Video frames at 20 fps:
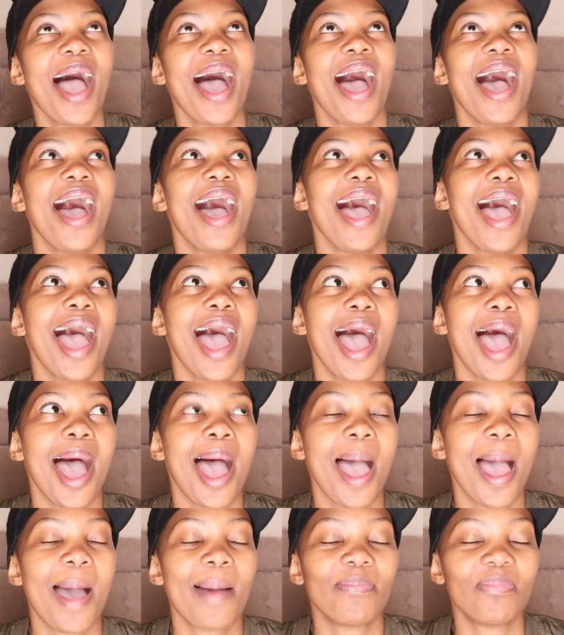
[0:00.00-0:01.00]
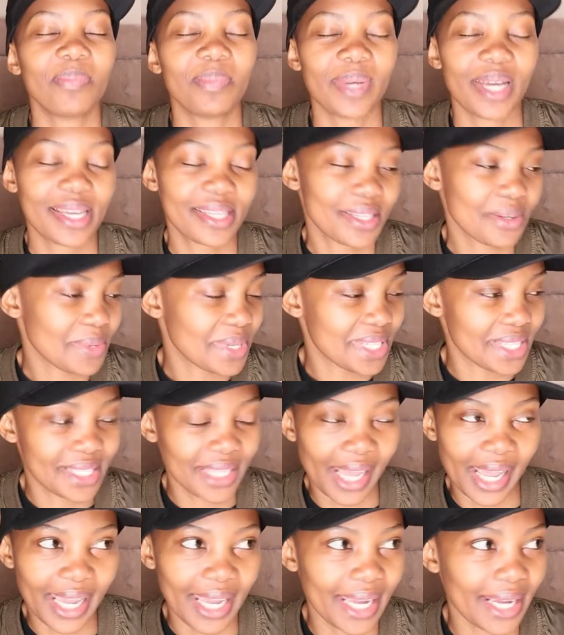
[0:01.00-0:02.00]
um, as I was
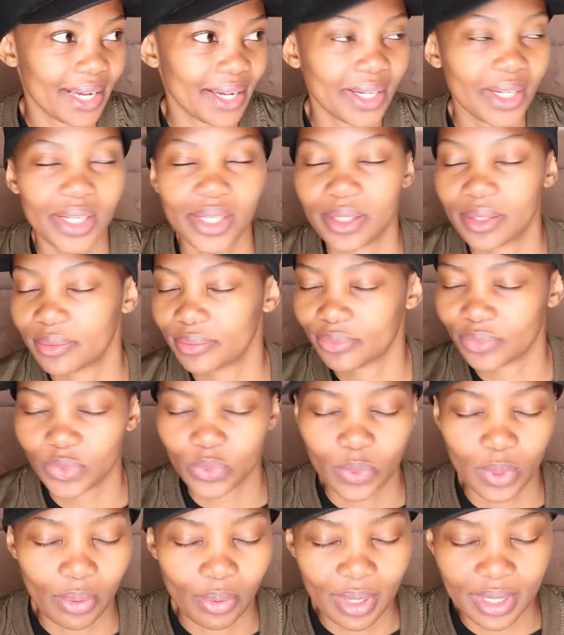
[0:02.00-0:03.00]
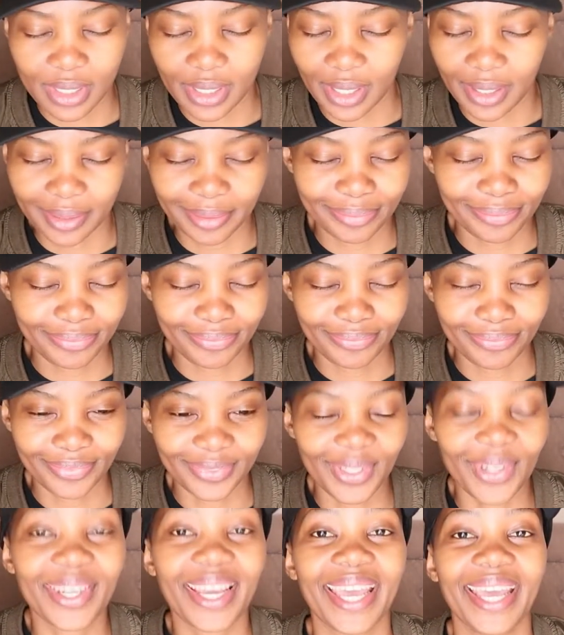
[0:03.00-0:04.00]
saying, where was I?
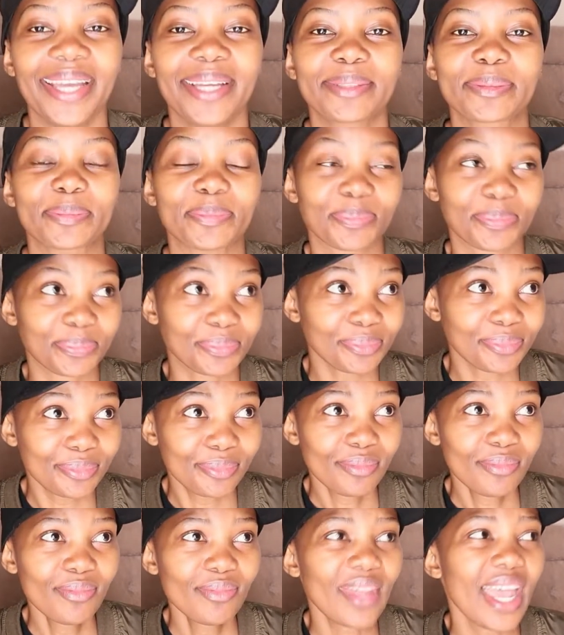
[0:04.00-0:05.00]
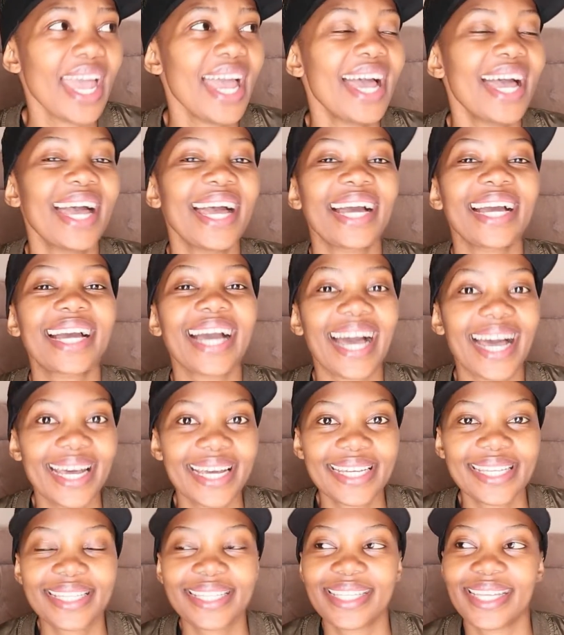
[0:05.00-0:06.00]
Okay.
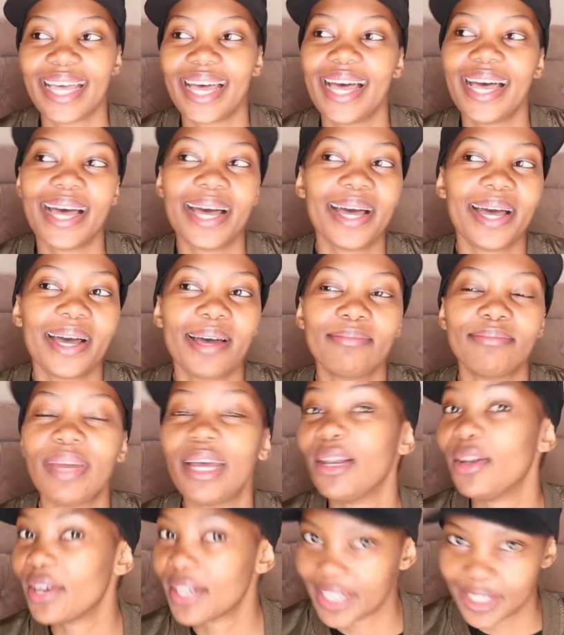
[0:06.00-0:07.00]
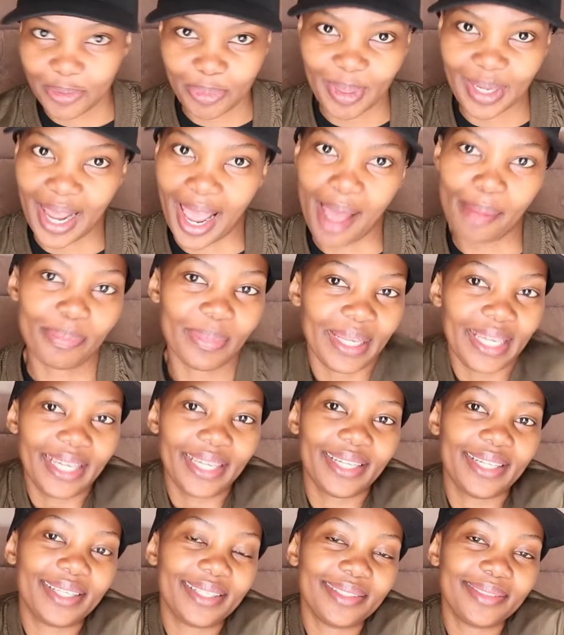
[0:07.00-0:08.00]
Guys, uh, a lot has been happening.
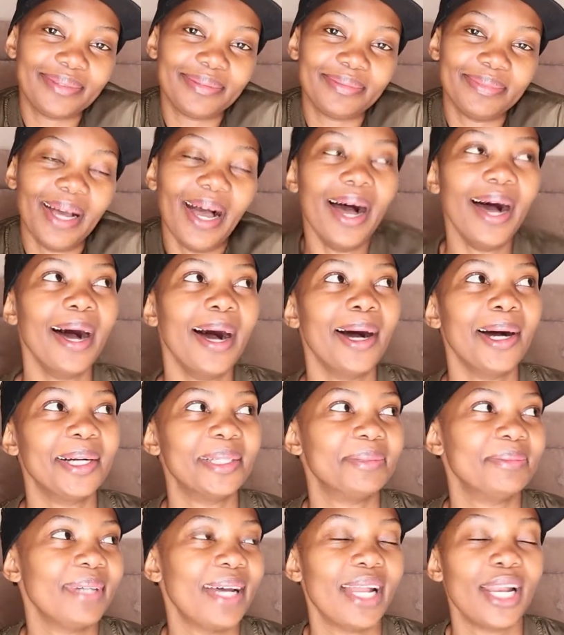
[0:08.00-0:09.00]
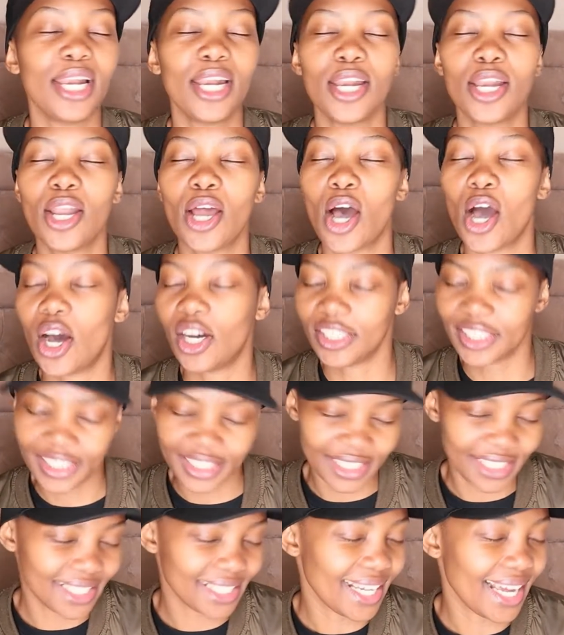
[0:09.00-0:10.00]
Um, a
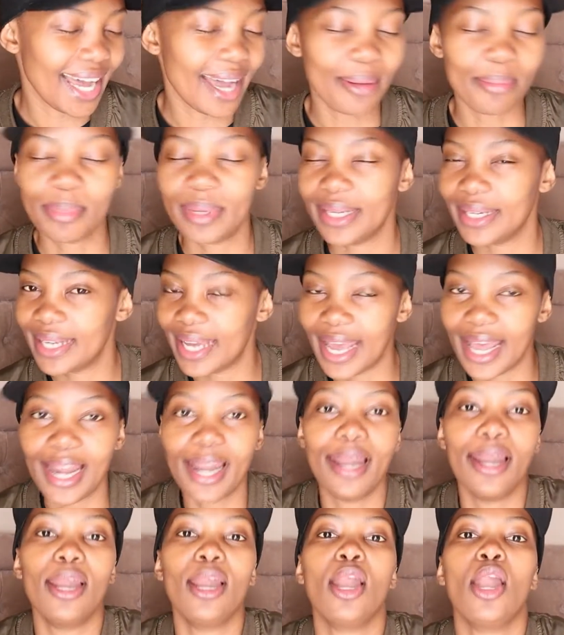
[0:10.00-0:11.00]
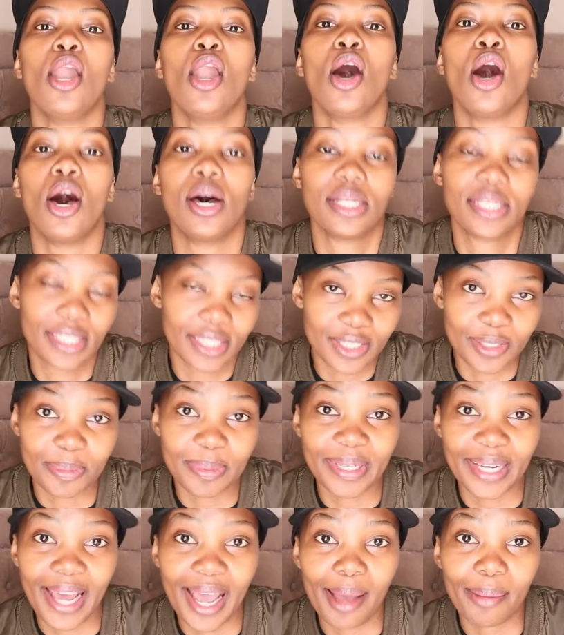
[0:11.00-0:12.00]
lot. I mean, a lot has
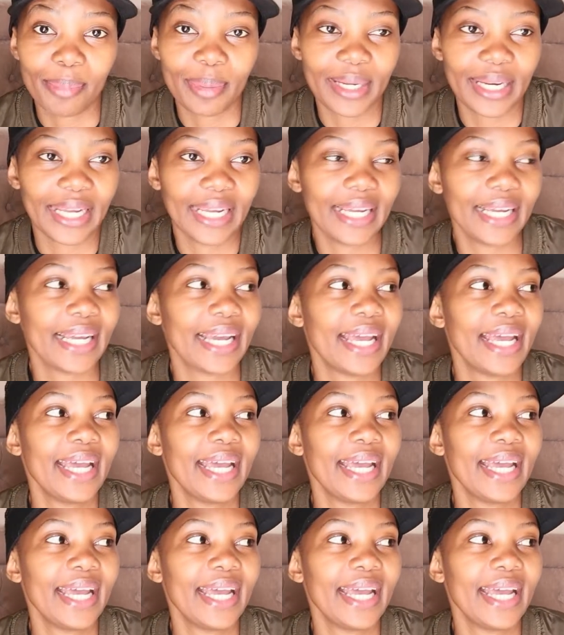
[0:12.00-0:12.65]
been happening